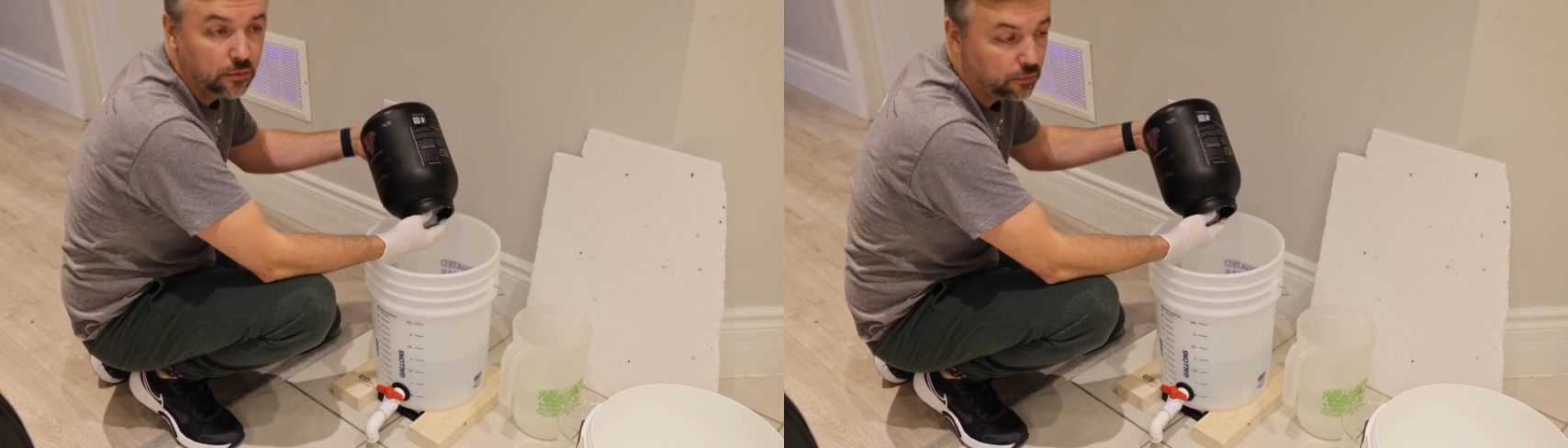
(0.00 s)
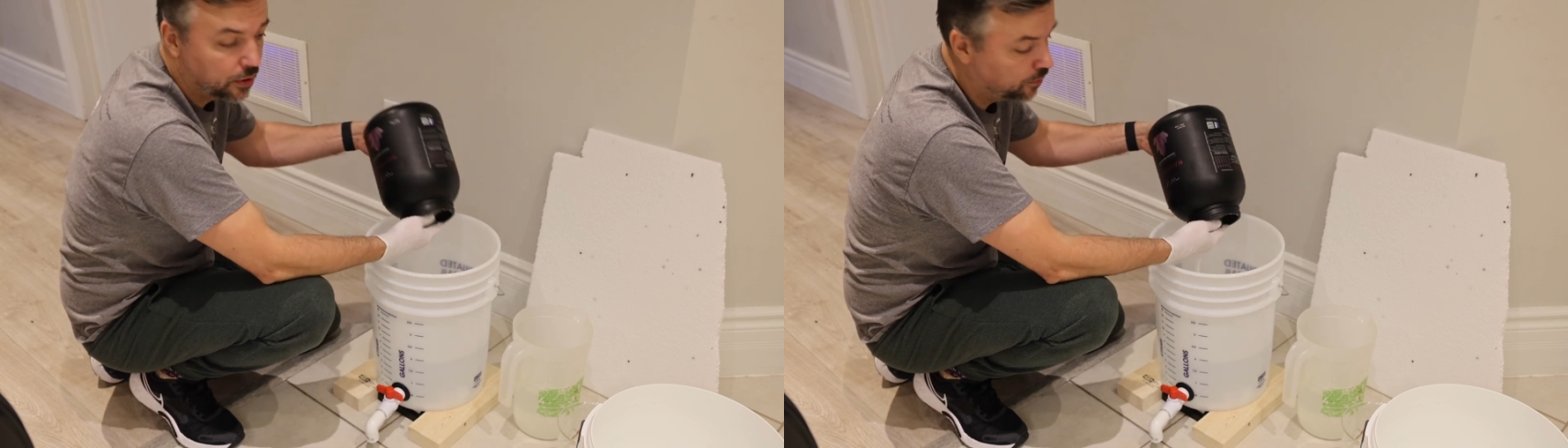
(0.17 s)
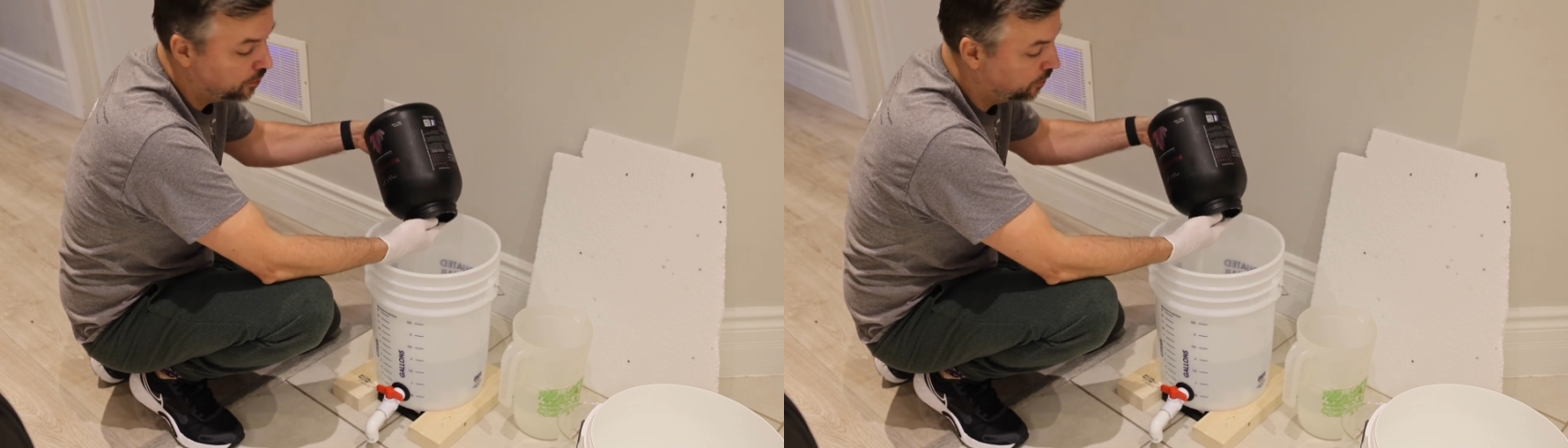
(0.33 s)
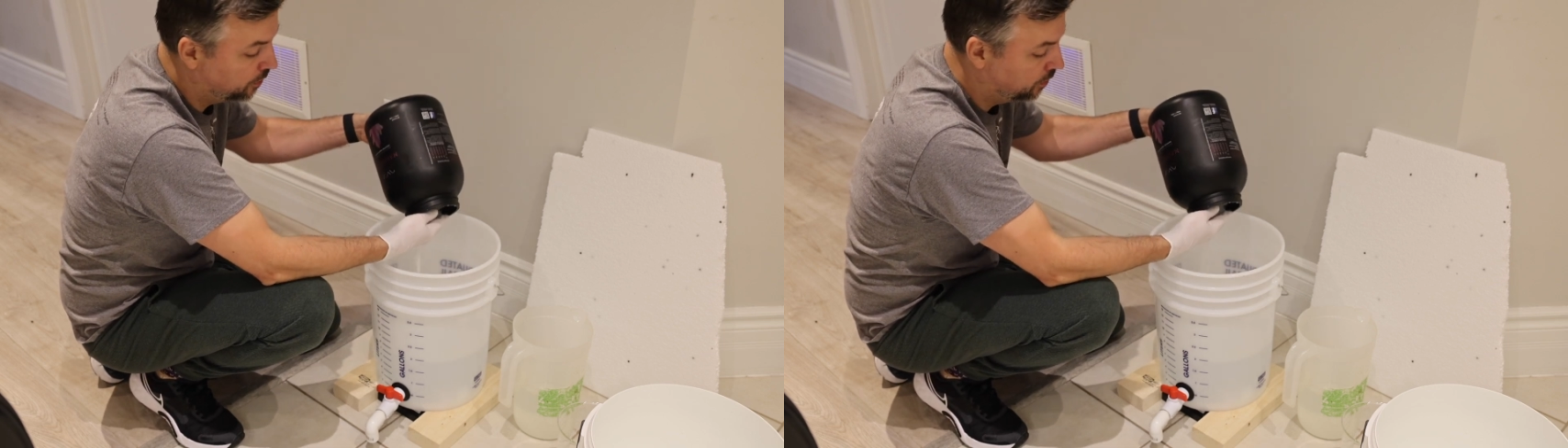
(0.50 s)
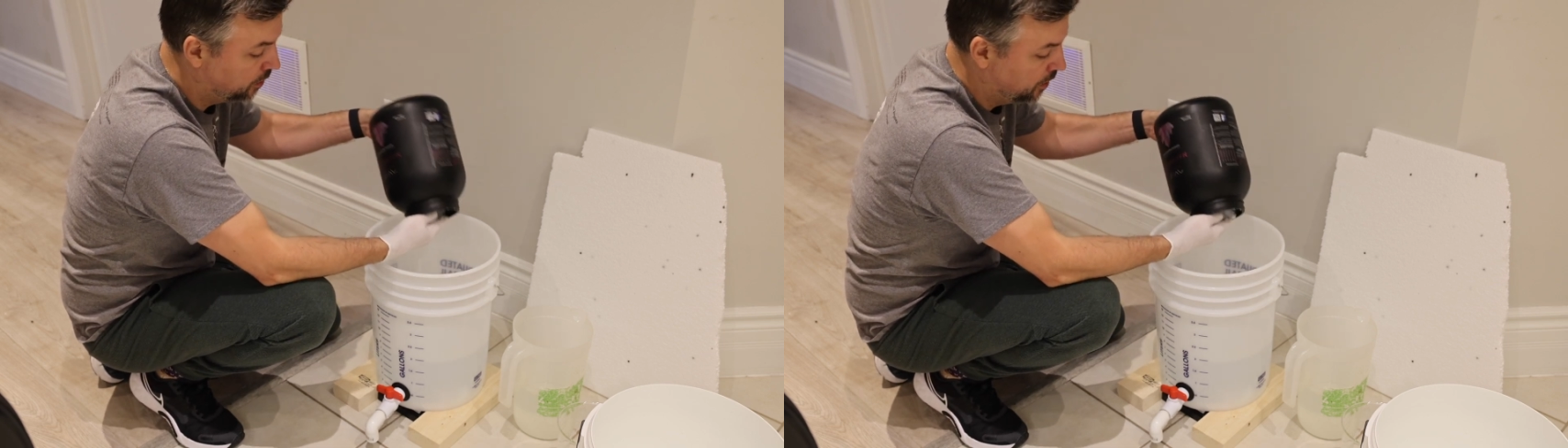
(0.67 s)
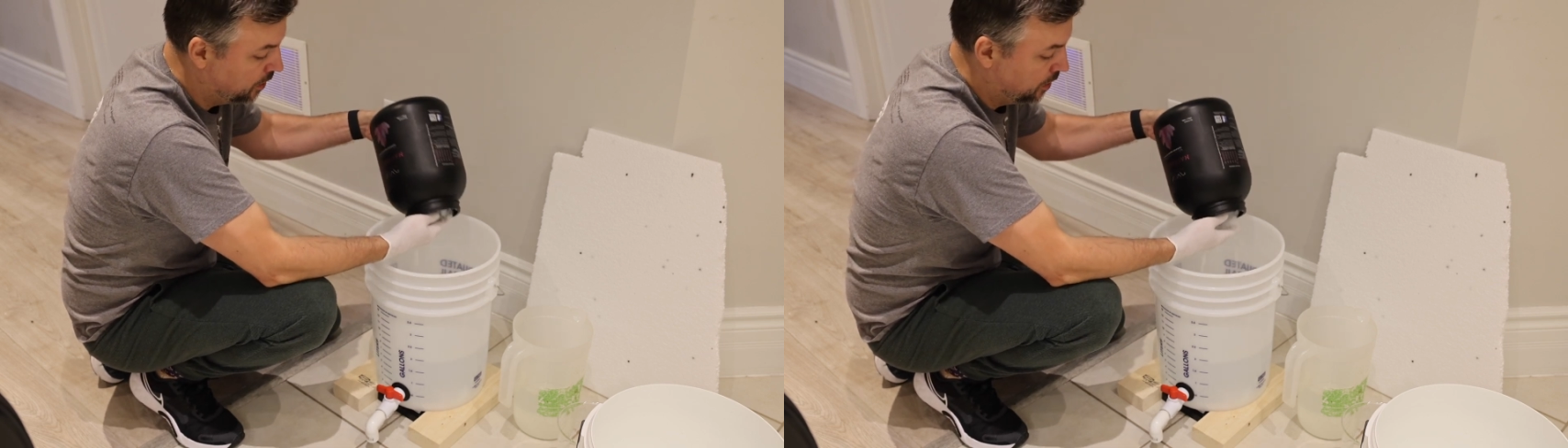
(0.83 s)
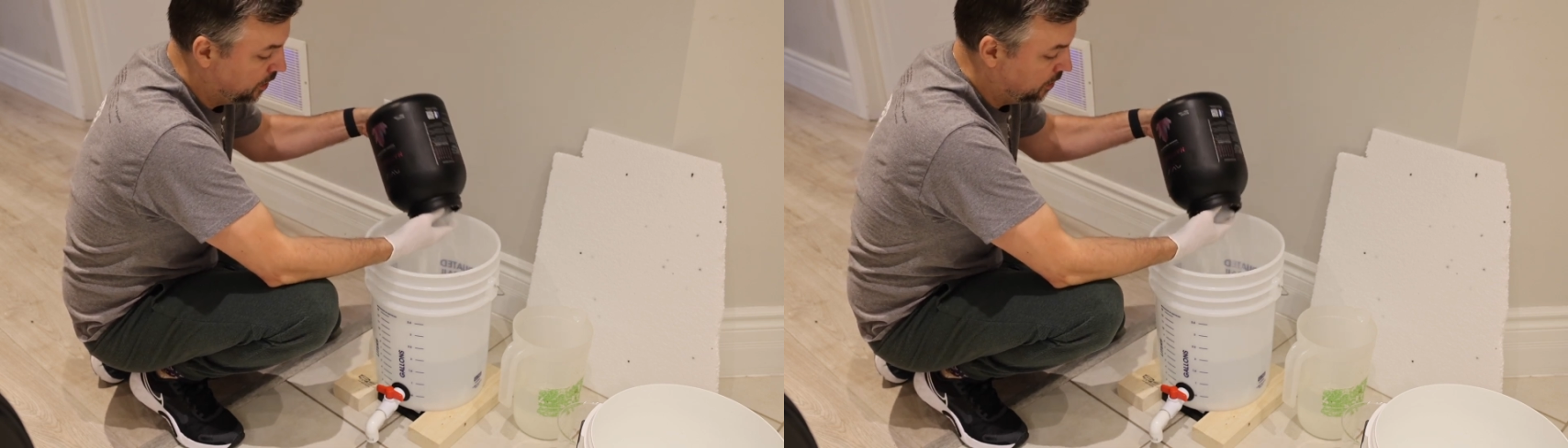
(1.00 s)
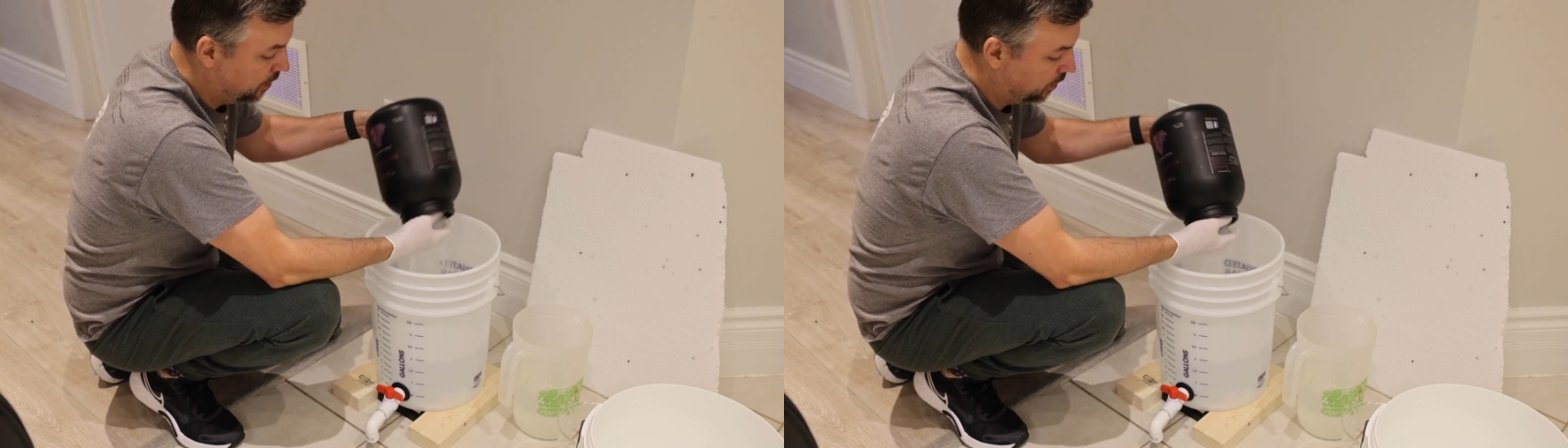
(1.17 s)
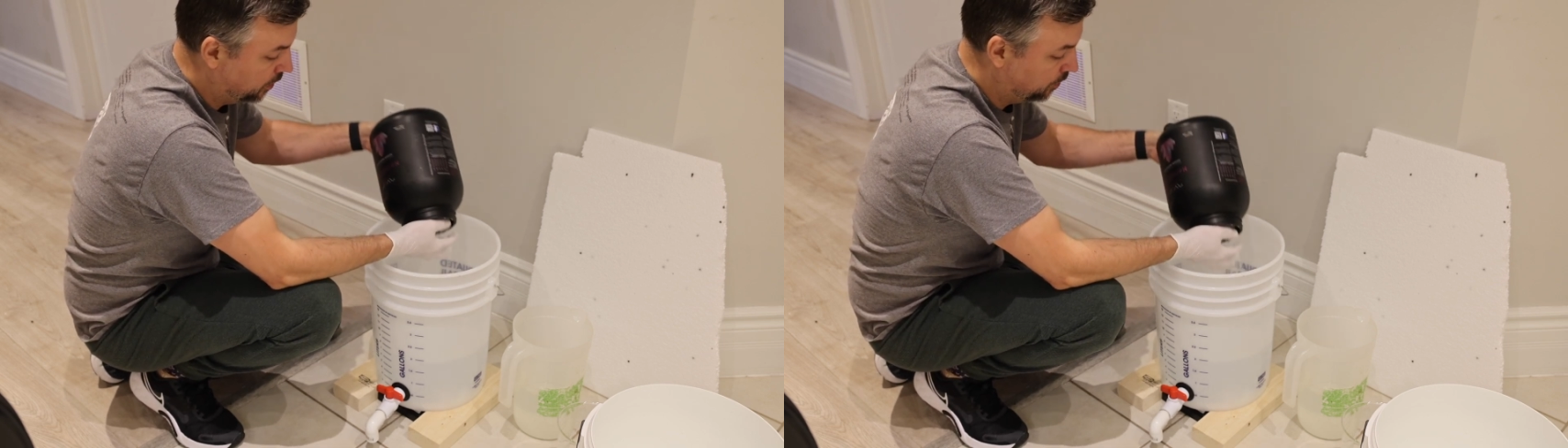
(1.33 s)
maybe
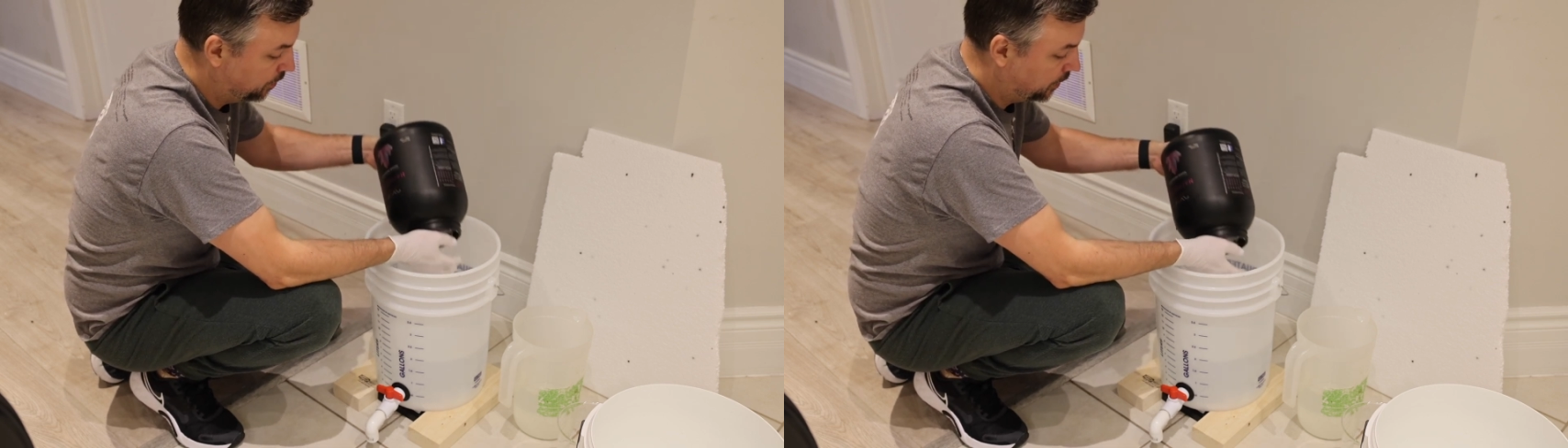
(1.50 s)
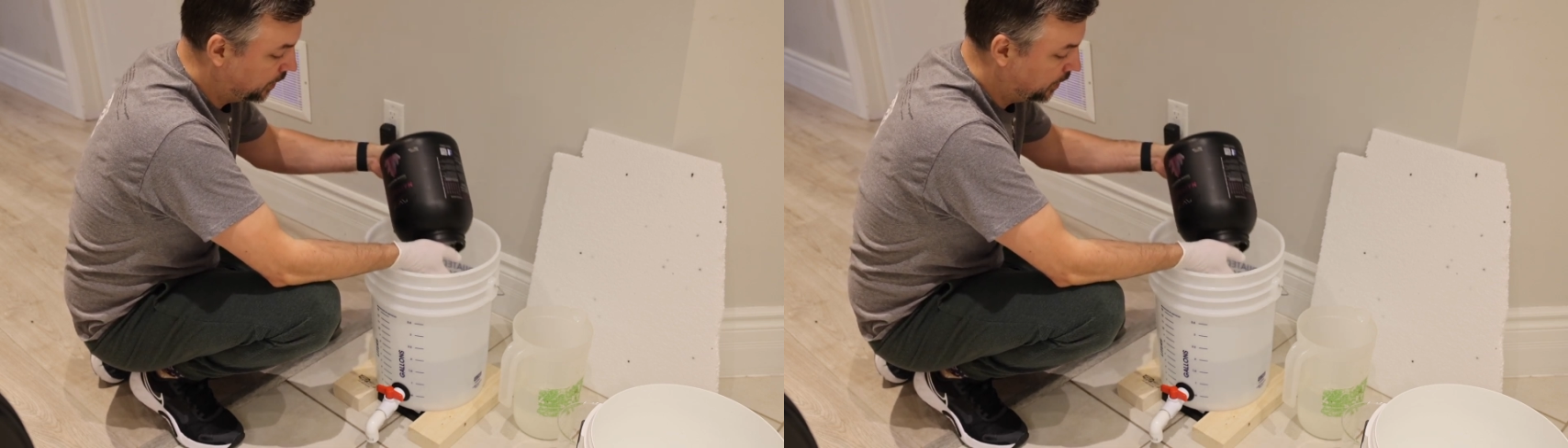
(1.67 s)
a little bit